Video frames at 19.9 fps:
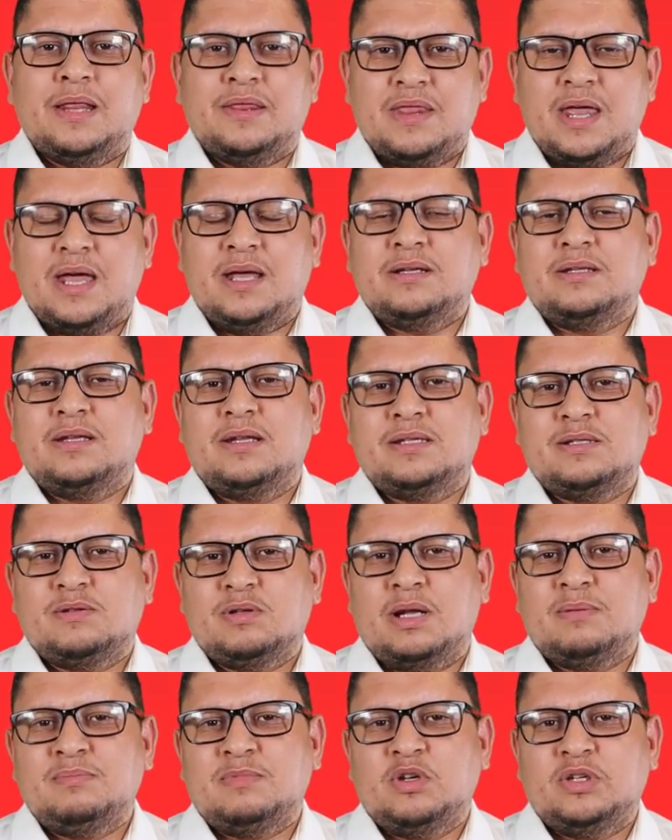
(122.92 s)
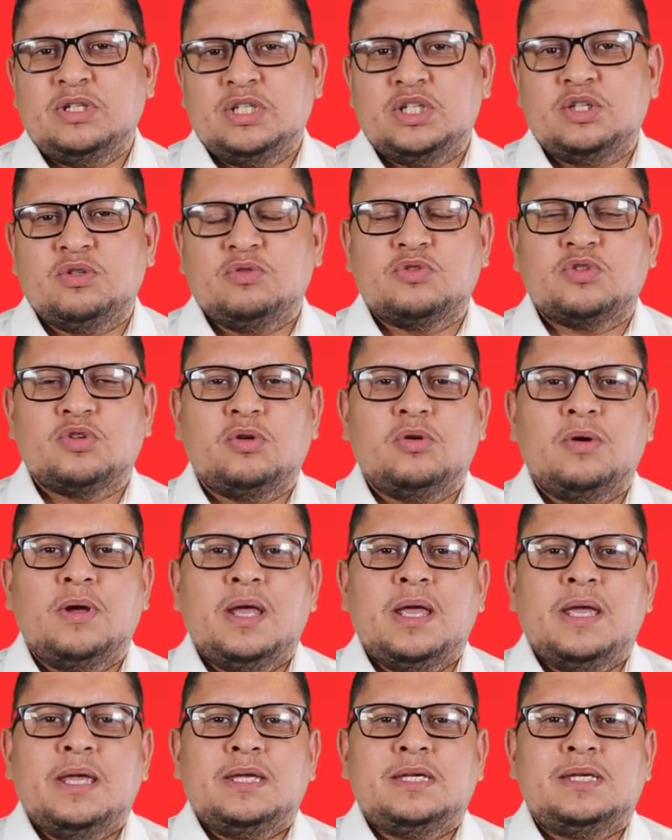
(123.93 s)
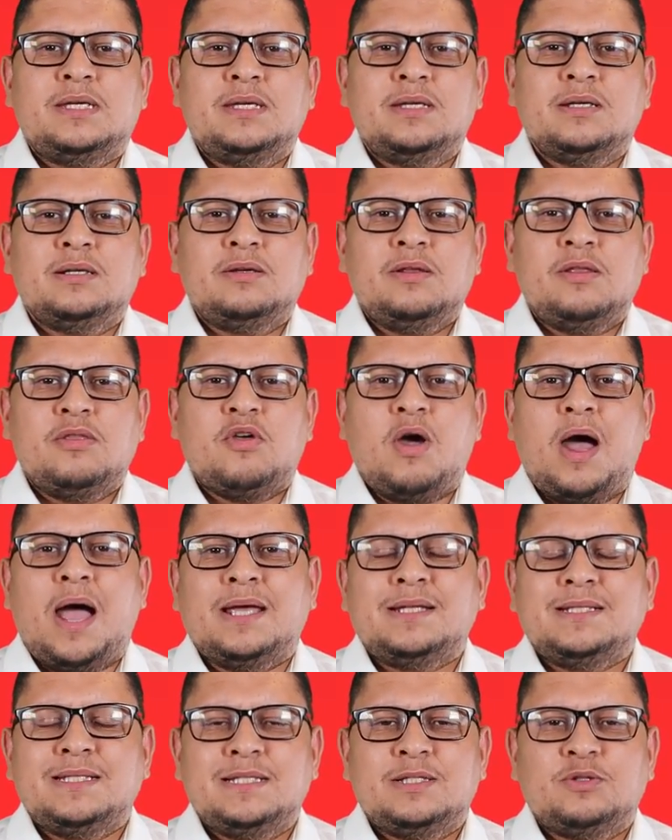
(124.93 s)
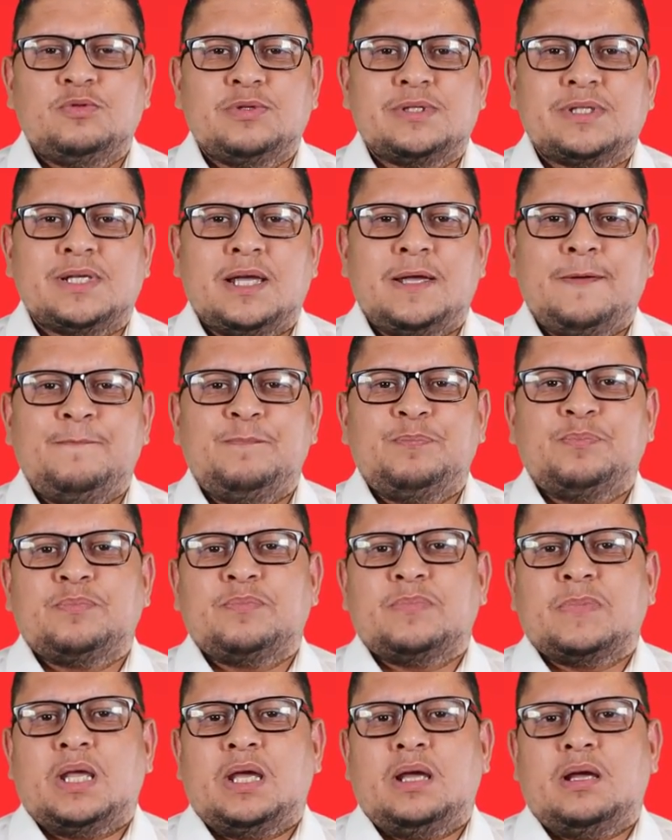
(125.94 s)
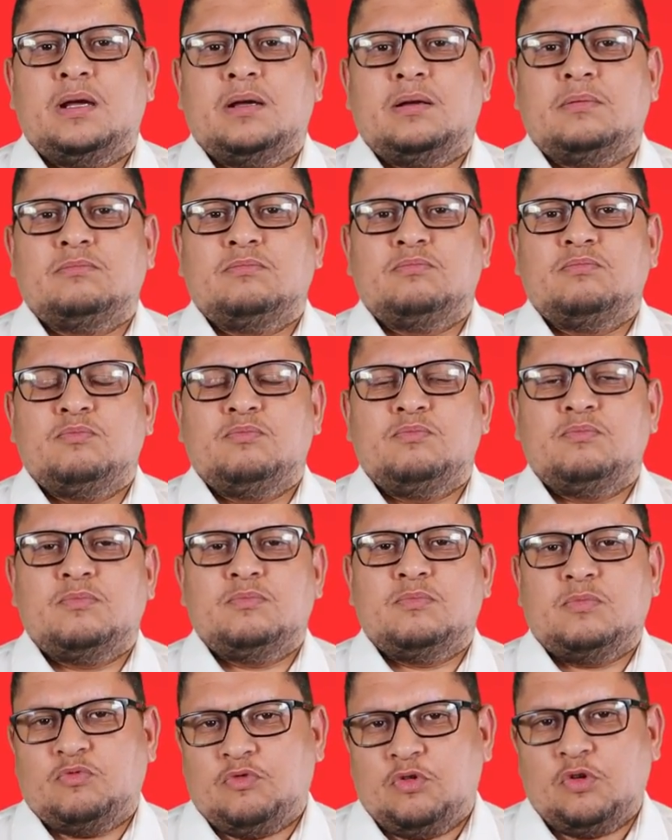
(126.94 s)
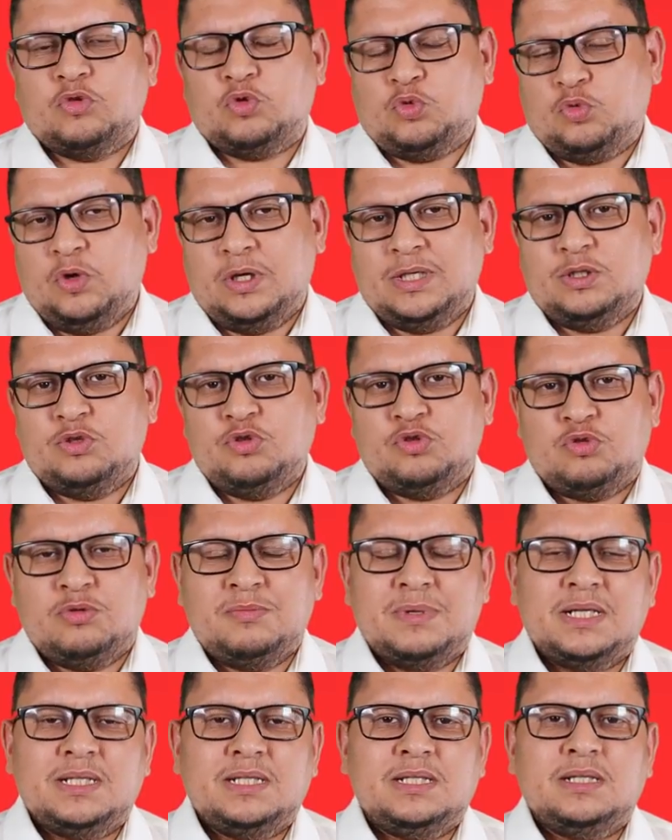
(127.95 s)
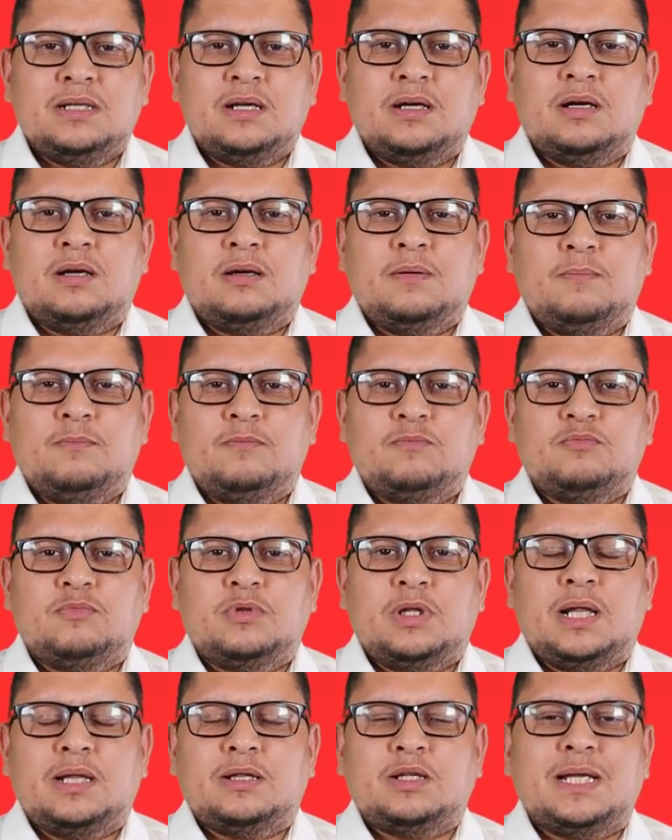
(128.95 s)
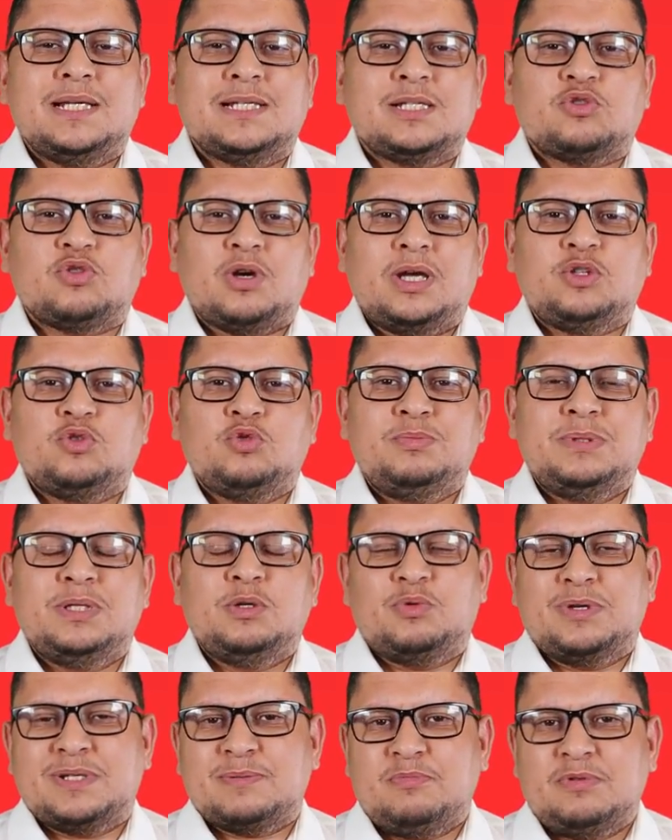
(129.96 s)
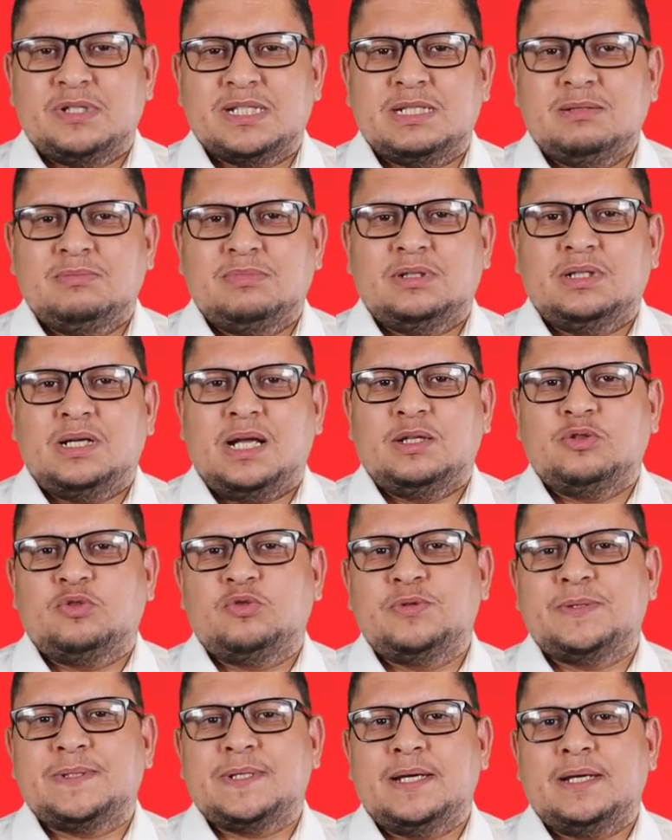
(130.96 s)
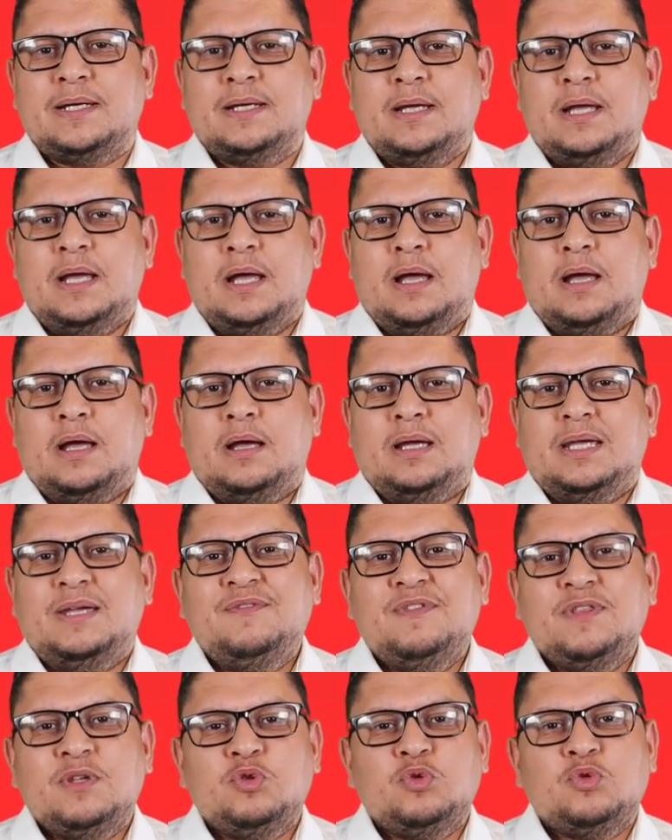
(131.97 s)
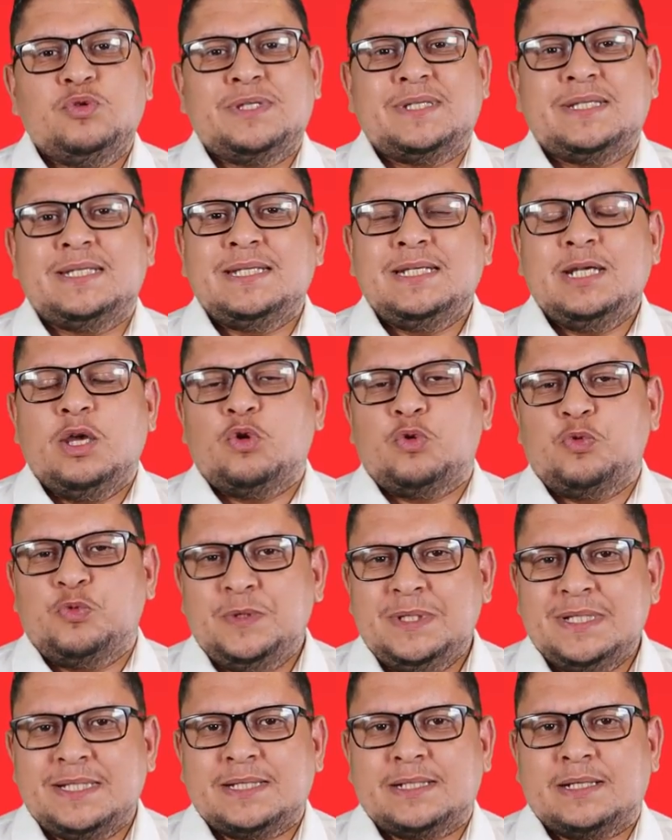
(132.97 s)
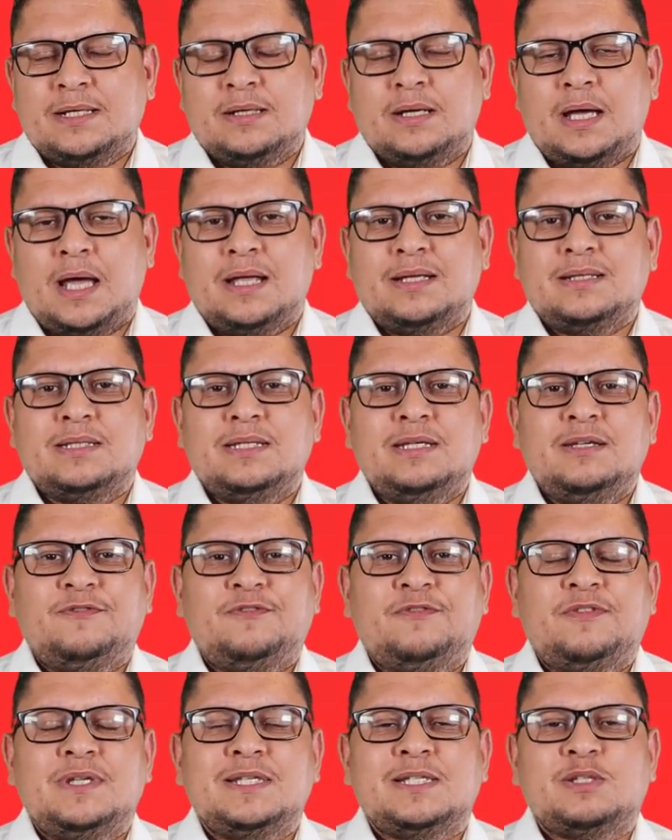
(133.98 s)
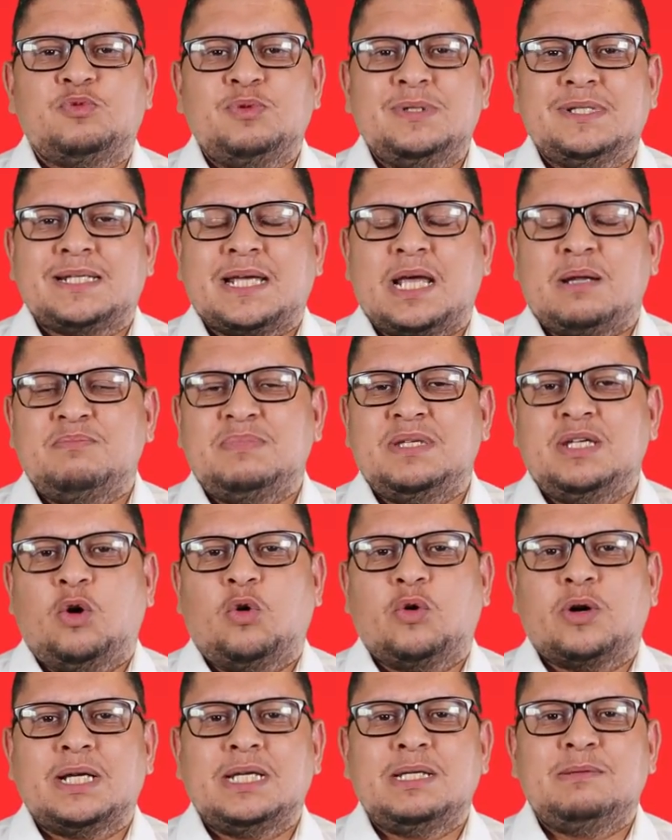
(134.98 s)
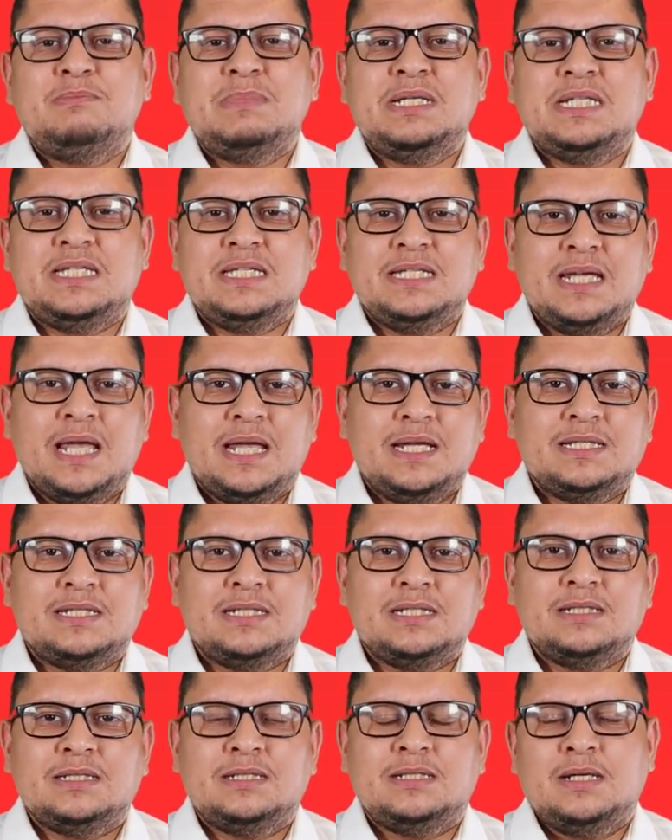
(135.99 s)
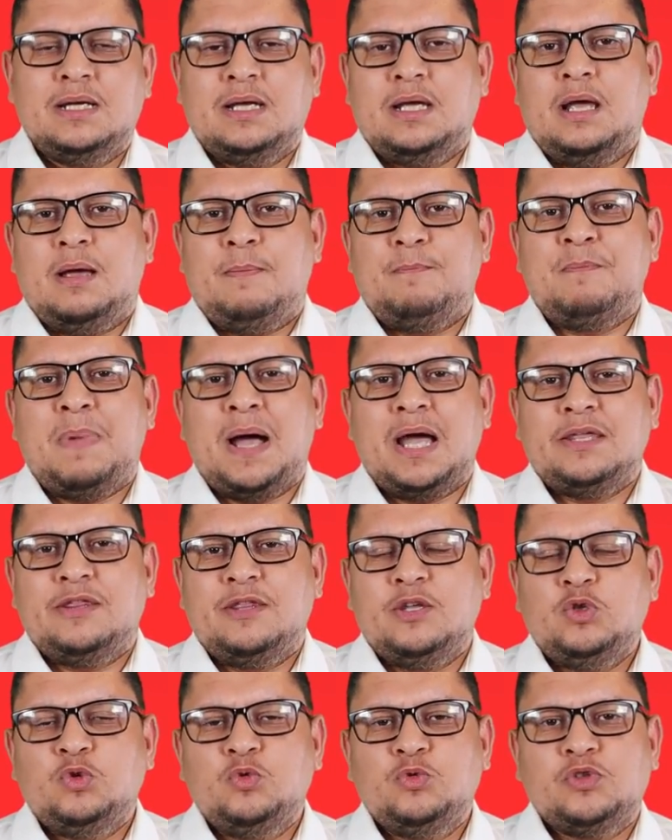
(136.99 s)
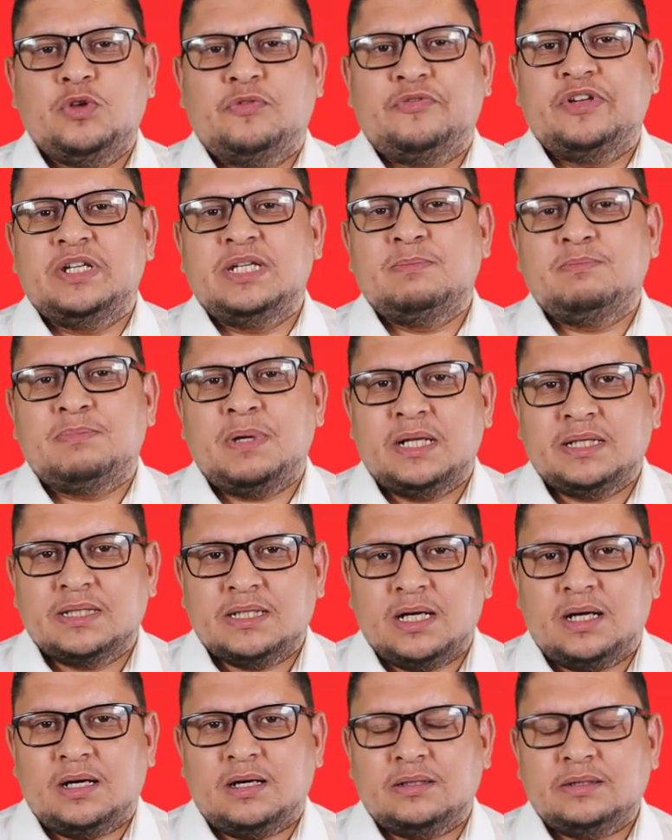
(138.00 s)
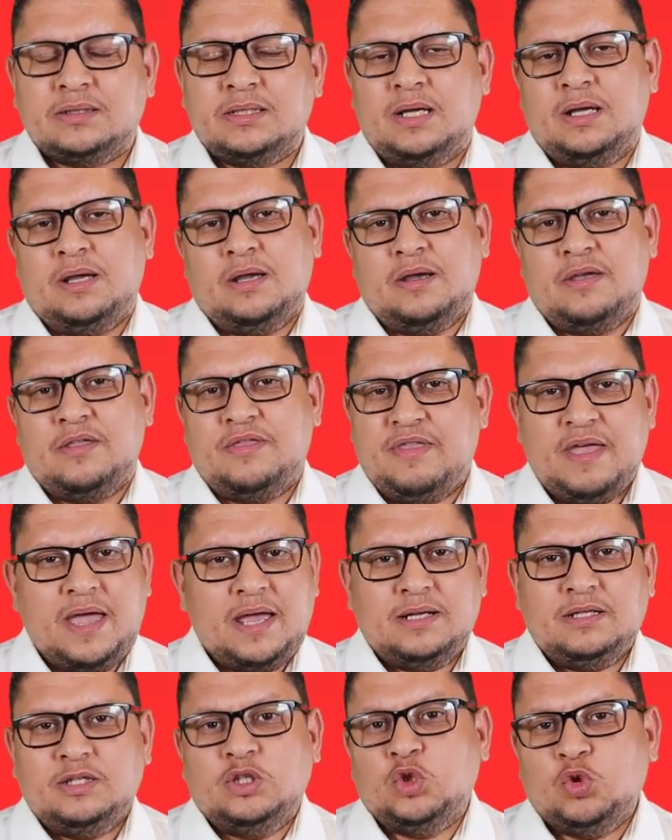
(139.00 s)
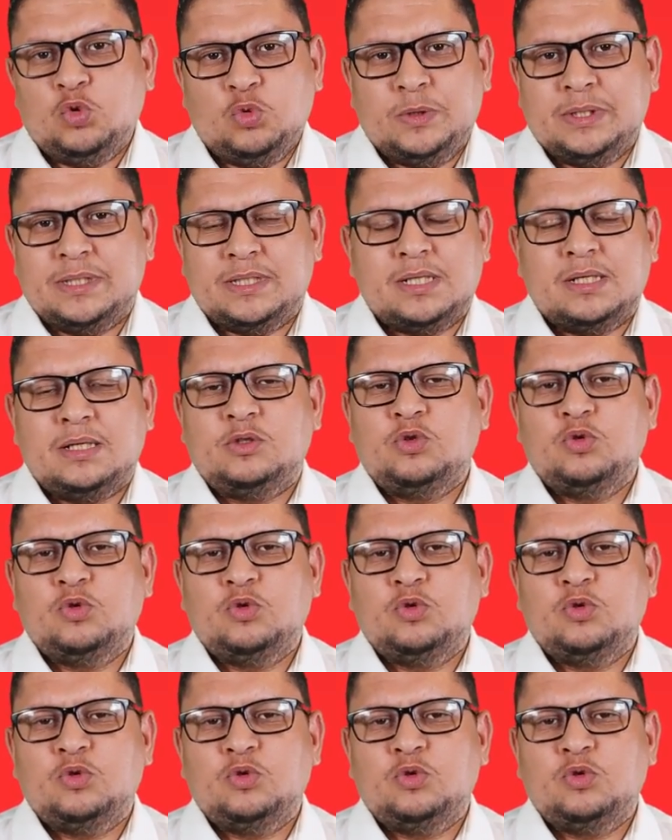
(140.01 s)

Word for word: and then this can be an issue so here the idea is to say um, for to the industry mainly um, let's try to be responsible and to say uh, if you see a risk and if this risk can be only mitigated by the use of an implant card then do it.